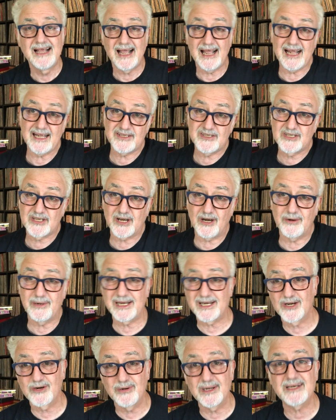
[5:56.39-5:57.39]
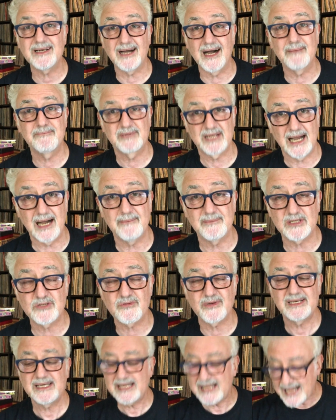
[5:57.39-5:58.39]
and so he quit
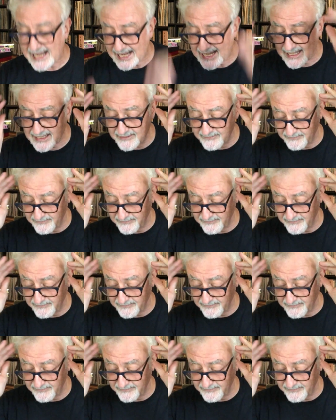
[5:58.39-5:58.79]
optometry, and he had a